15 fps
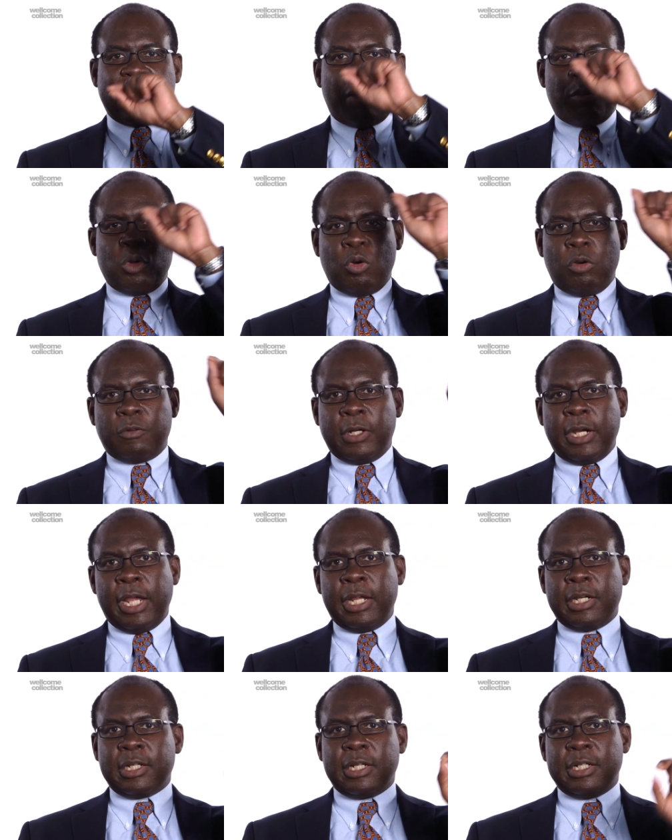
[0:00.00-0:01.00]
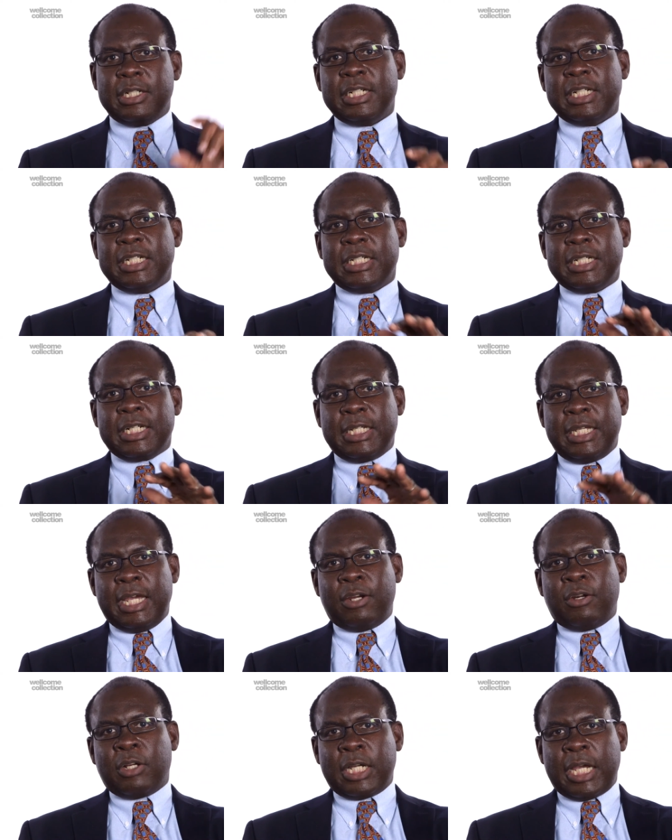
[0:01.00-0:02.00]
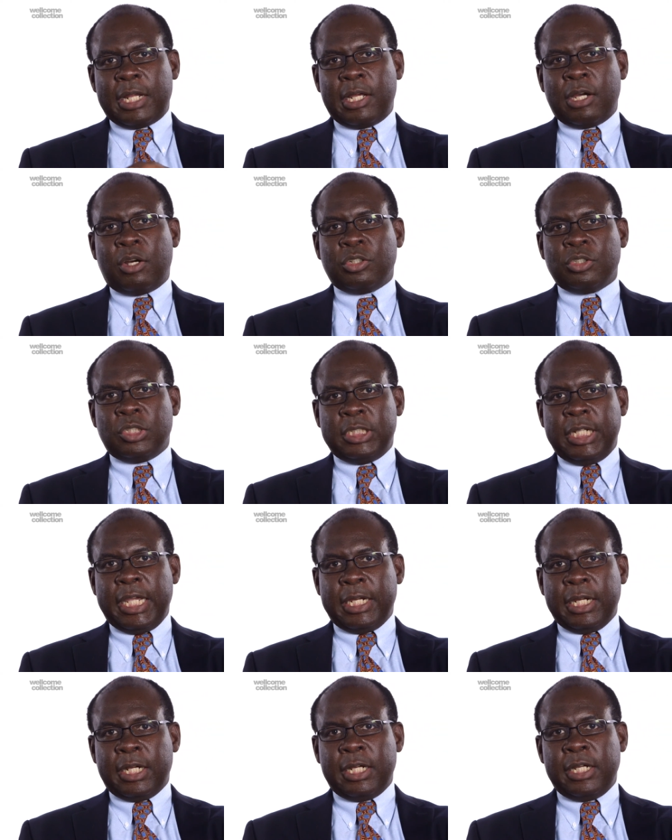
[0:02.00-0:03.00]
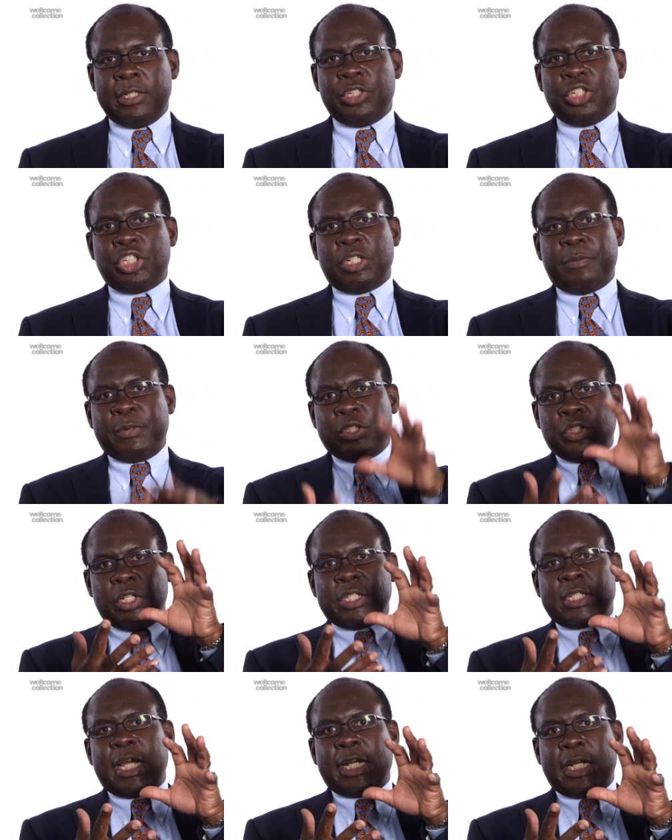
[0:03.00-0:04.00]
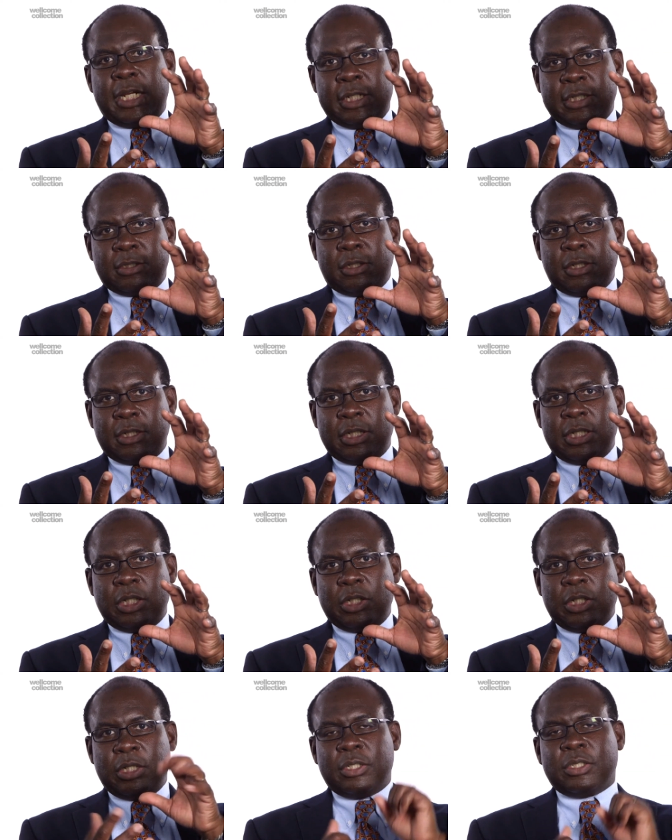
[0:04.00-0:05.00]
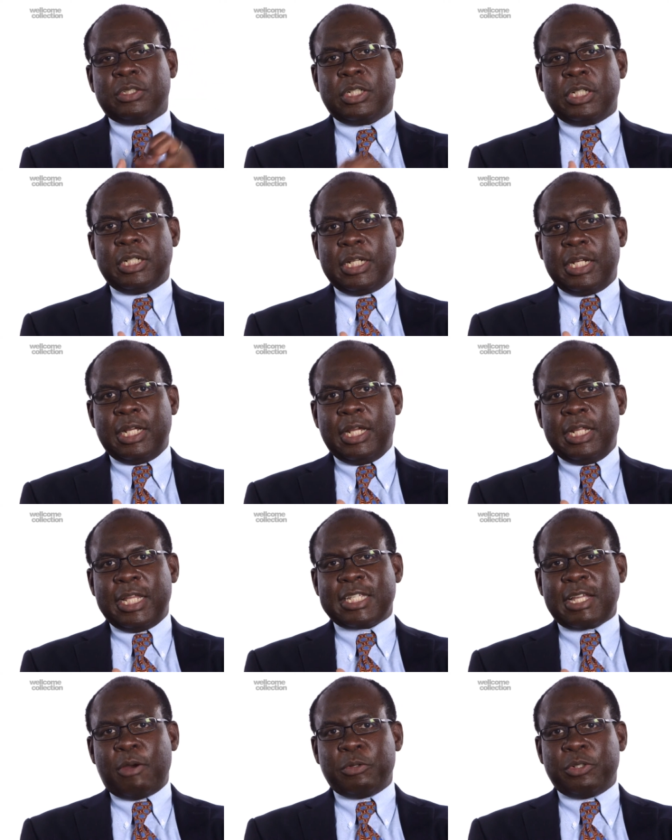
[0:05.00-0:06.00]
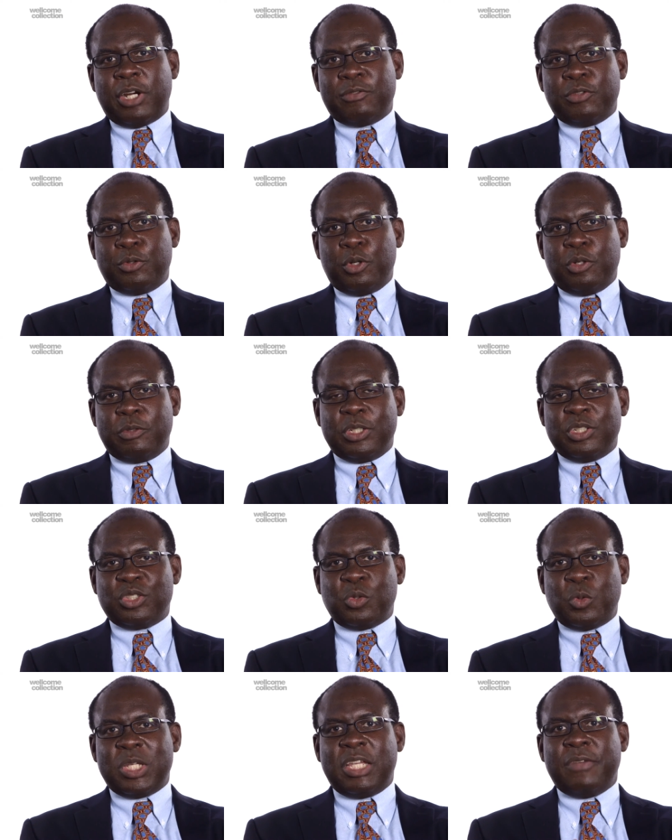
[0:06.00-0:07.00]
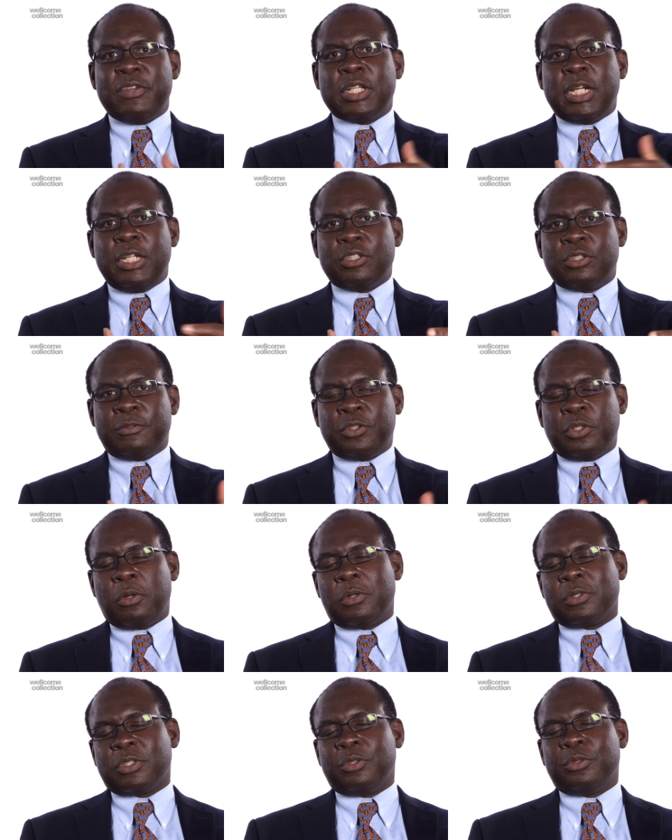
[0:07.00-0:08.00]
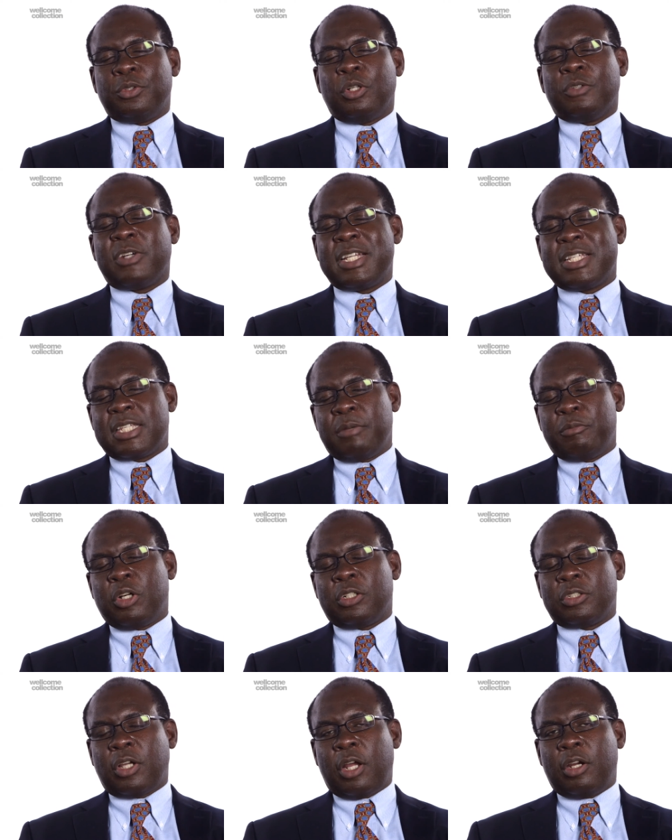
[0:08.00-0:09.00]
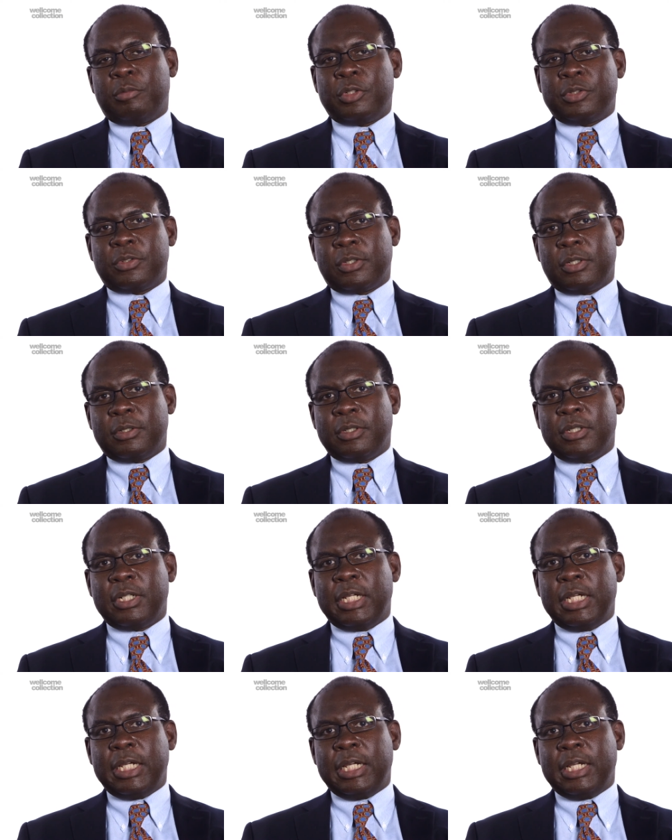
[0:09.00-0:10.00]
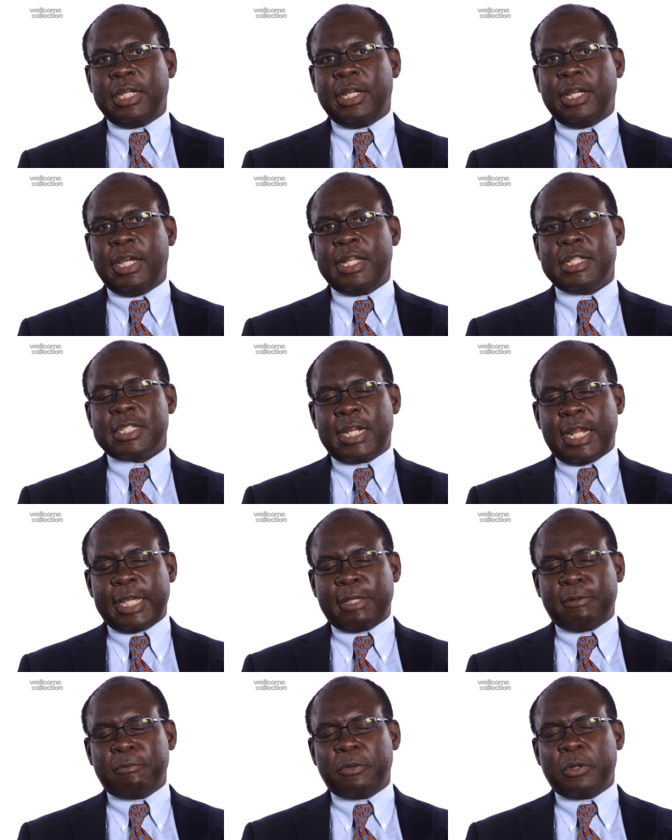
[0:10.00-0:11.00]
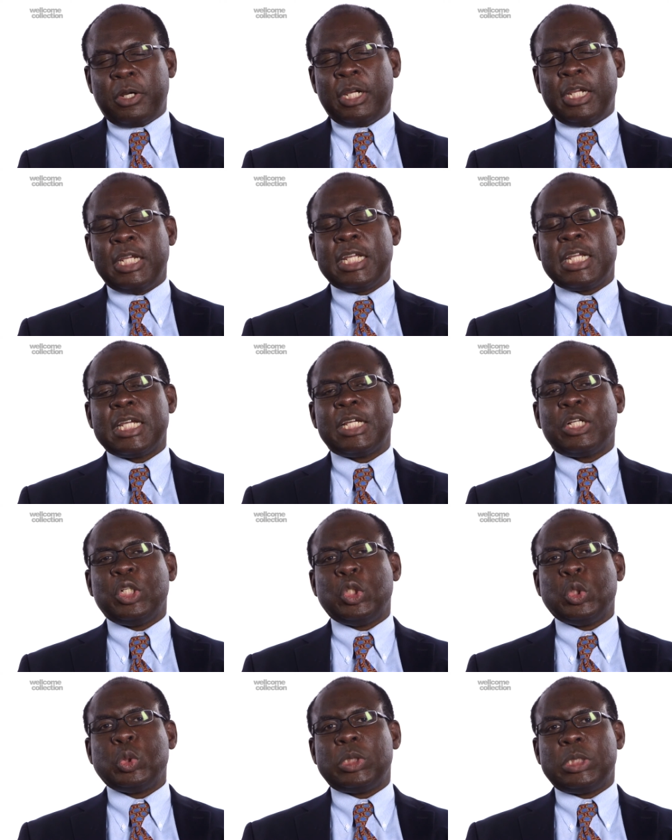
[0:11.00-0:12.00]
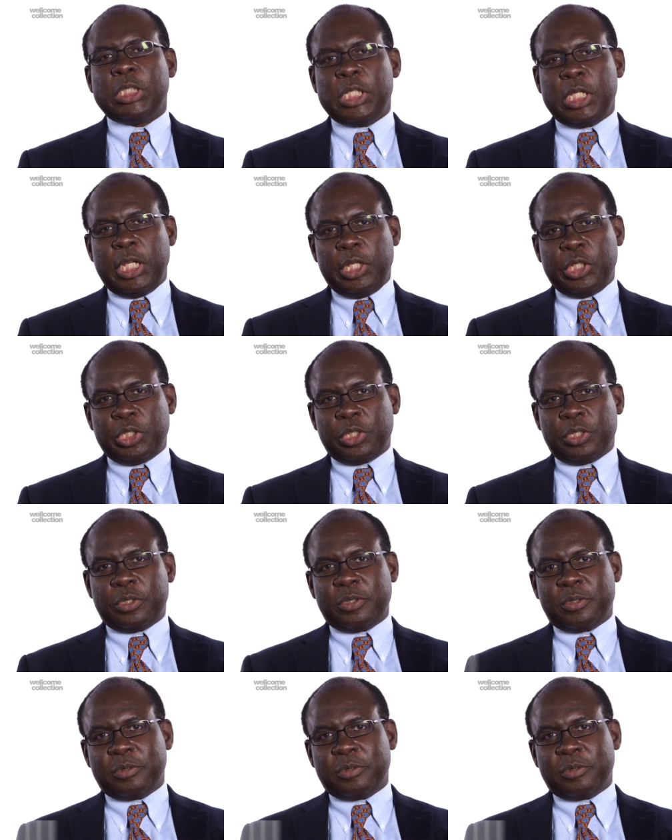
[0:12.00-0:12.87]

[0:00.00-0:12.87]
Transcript: coming overhead. Gather all your data and ship it to the satellite. And that's how we drive the rover. So we give it a list of chores. The rover is semi-autonomous. It's like a very good teenager.